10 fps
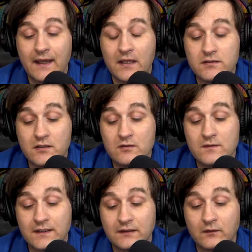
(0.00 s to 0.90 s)
and no
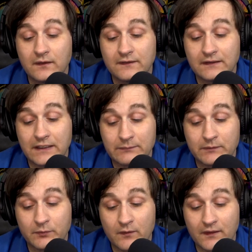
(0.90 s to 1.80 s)
increase in labor
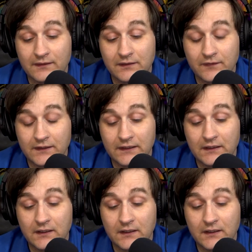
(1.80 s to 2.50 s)
productivity.